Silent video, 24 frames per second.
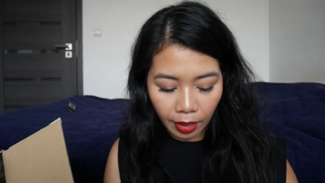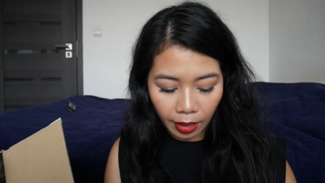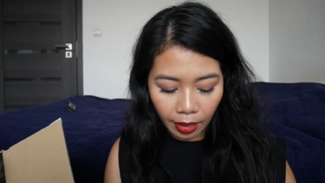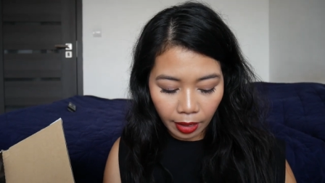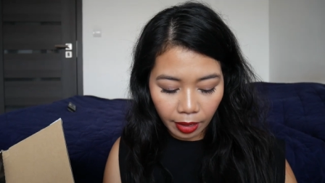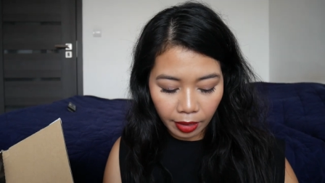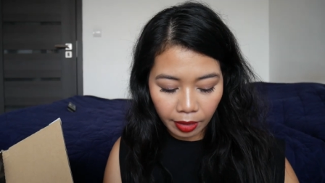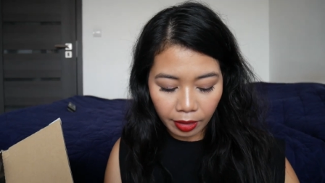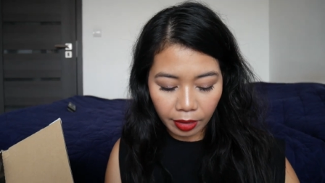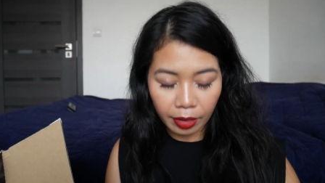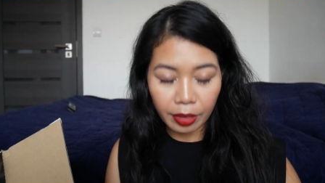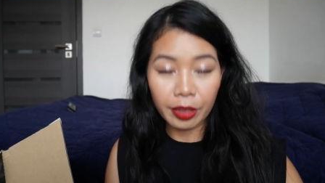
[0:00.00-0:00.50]

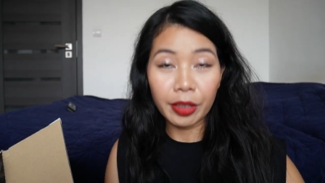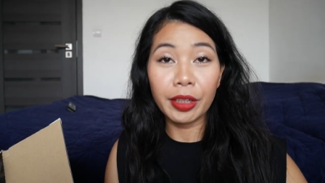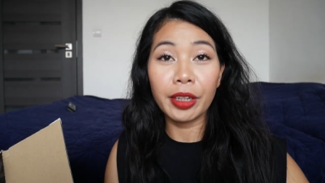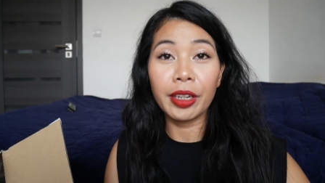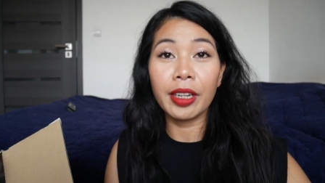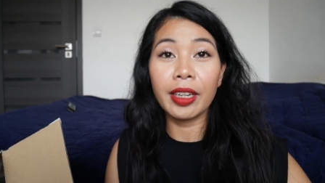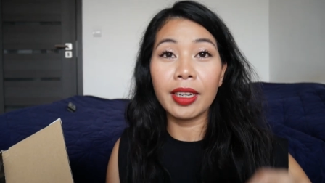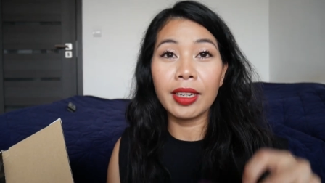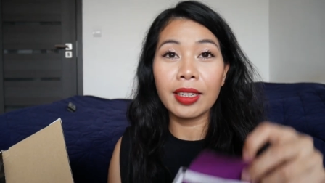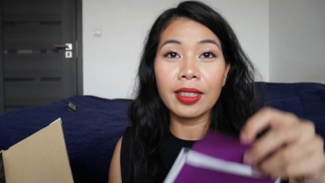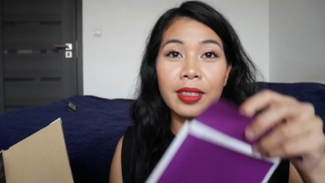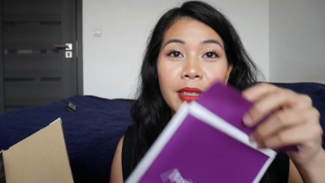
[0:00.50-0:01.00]
and there
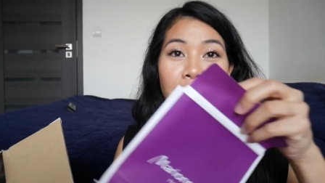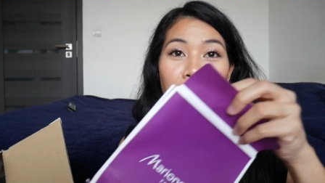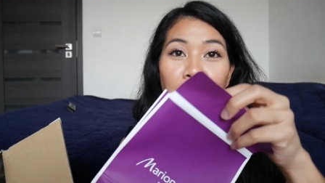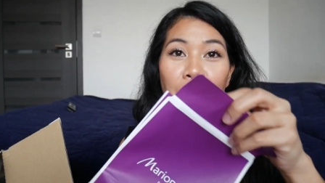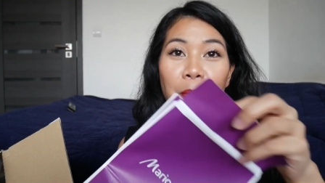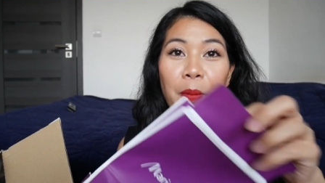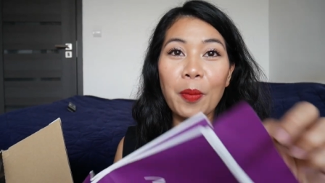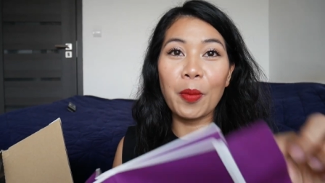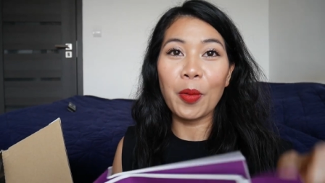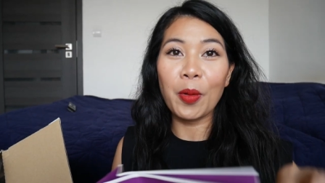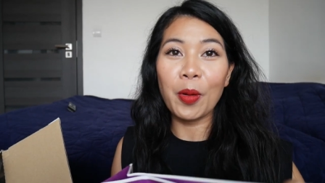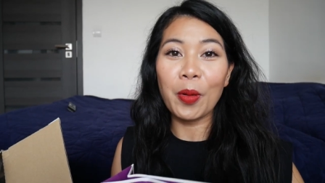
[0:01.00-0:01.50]
is
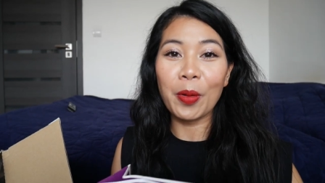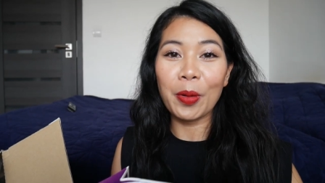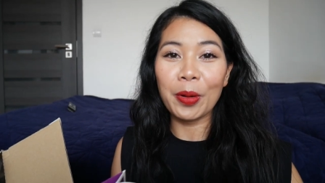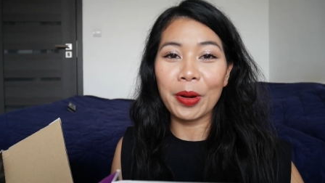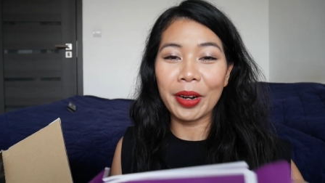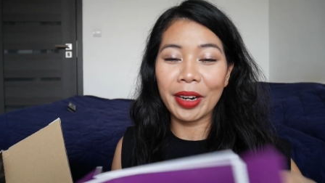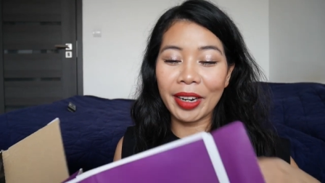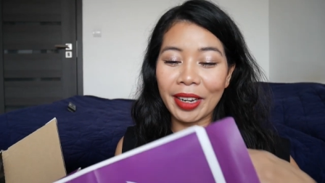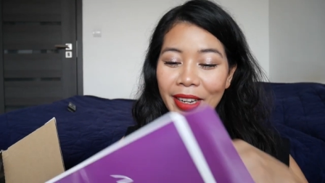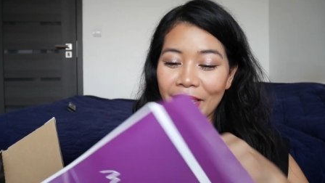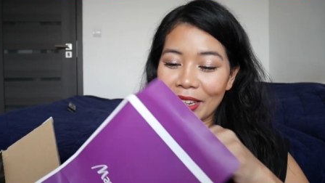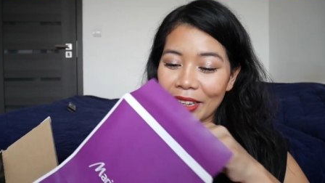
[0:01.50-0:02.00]
more
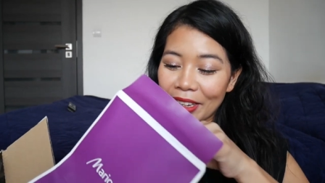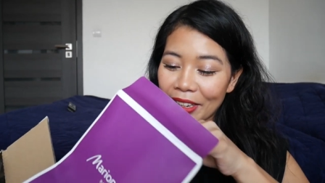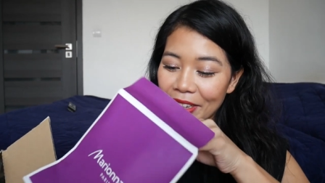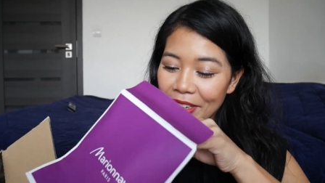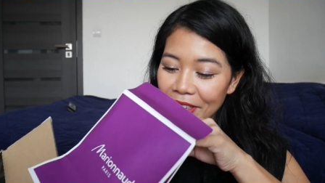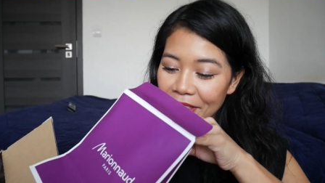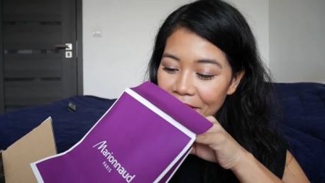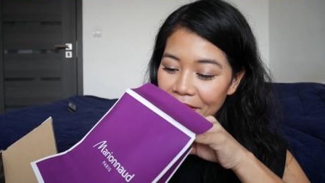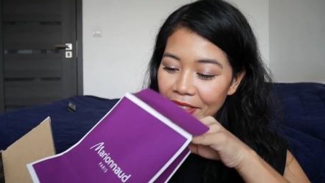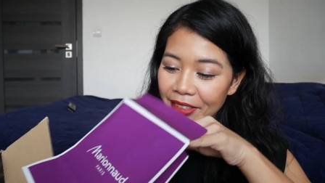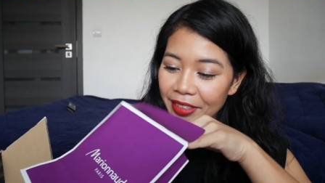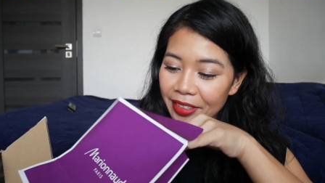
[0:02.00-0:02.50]

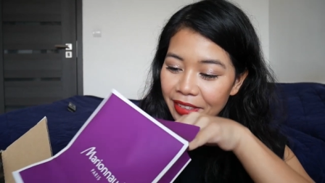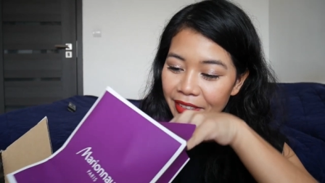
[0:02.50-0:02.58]
here